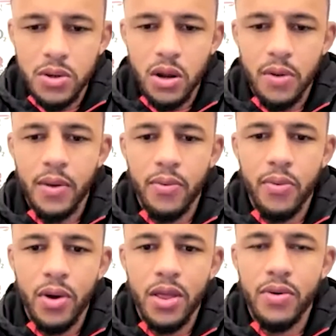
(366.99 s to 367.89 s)
Do you know what I mean?
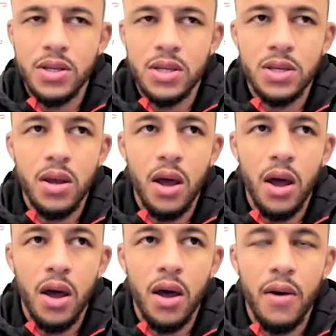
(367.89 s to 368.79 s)
Whether it's
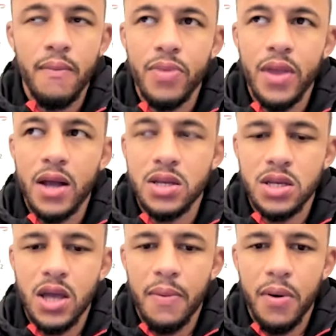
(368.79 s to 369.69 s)
as a
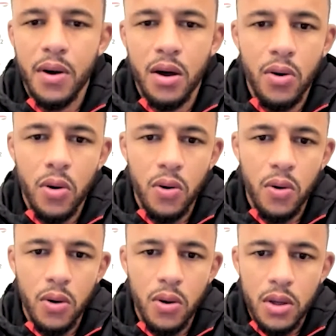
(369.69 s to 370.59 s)
skipper
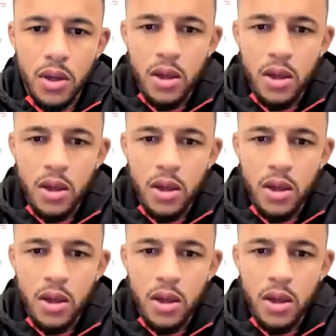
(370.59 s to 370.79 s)
or